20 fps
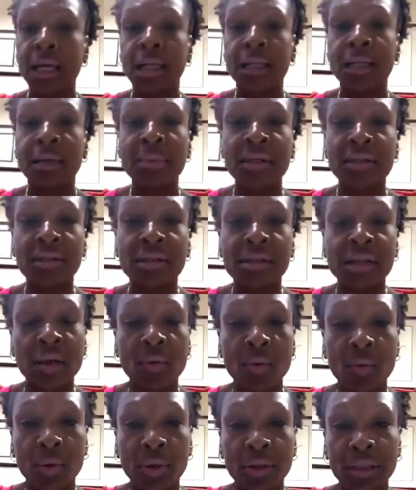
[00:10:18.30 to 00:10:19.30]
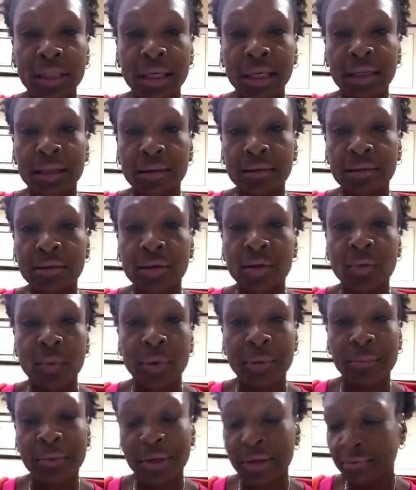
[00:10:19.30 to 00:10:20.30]
let me just say one thing to
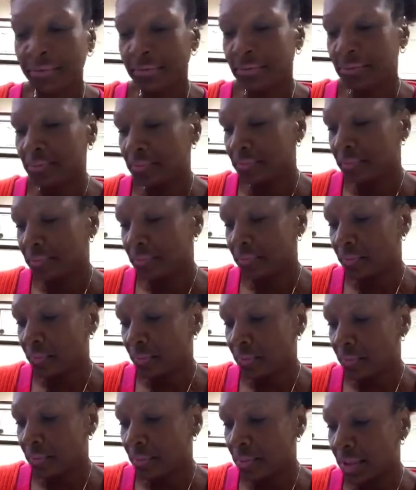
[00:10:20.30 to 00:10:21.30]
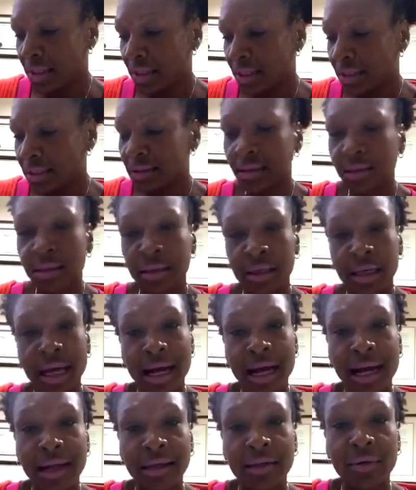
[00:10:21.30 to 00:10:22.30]
women, because
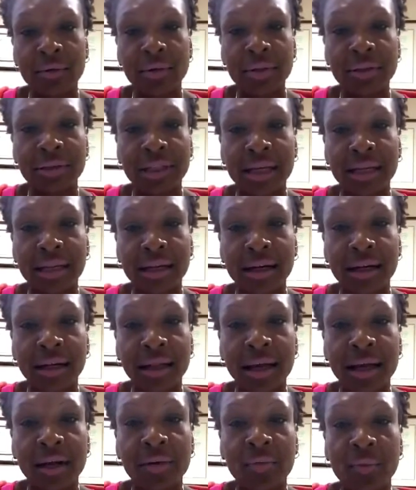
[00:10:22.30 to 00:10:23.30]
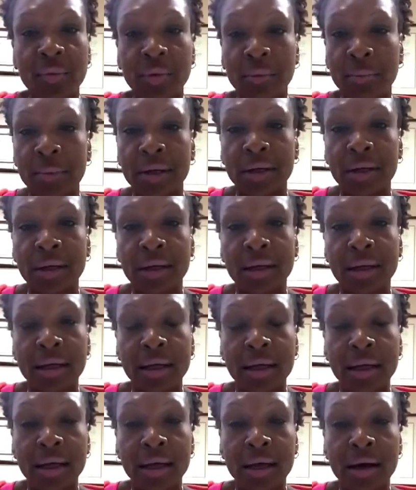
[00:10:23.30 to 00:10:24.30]
I noticed that a lot of women
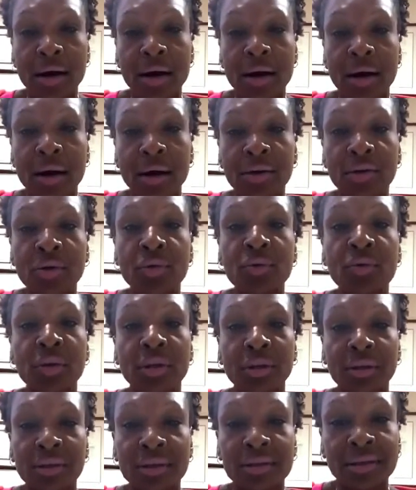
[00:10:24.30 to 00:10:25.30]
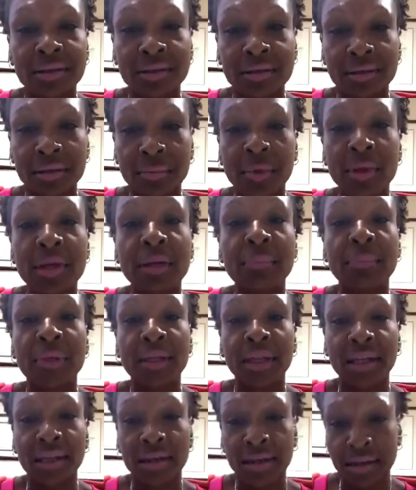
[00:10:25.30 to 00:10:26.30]
are using the system,
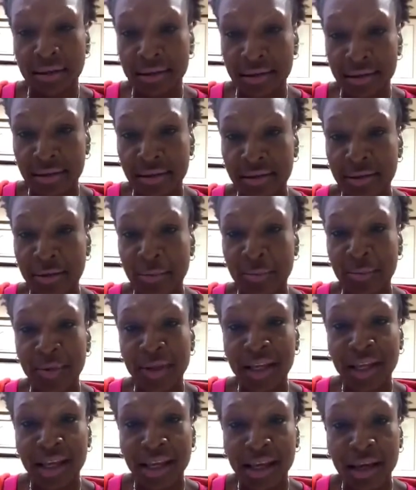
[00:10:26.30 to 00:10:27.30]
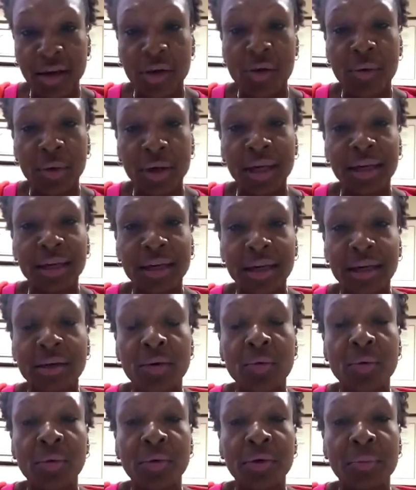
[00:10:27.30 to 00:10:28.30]
manipulating the system, and going and
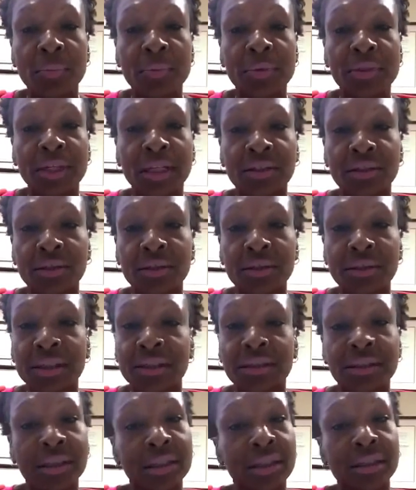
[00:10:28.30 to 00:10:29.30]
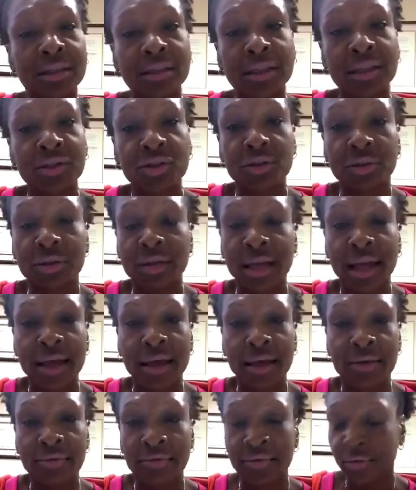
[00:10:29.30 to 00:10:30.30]
getting order protections that they shouldn't
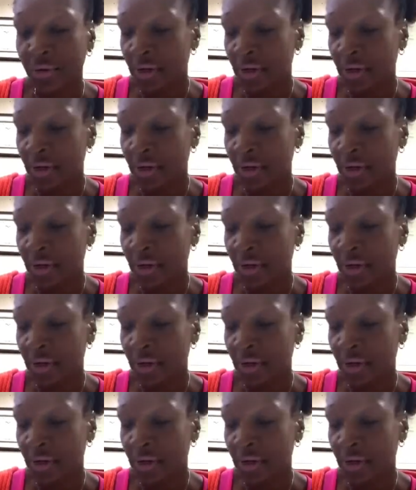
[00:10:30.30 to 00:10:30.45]
have.